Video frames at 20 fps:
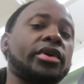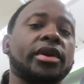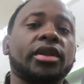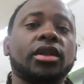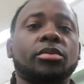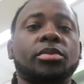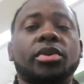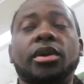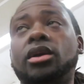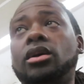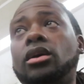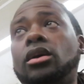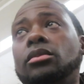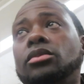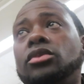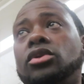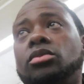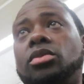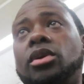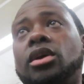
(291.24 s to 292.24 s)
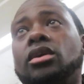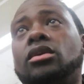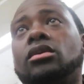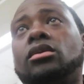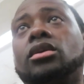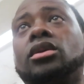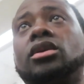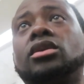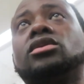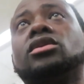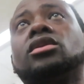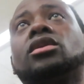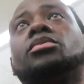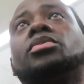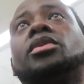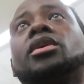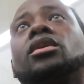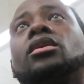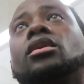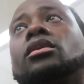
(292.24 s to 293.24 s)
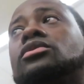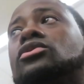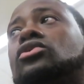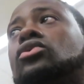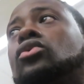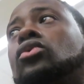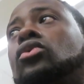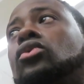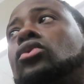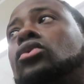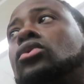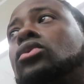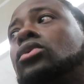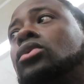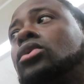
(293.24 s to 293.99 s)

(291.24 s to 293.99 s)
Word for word: great to pick up. You better, easy to pick up stool.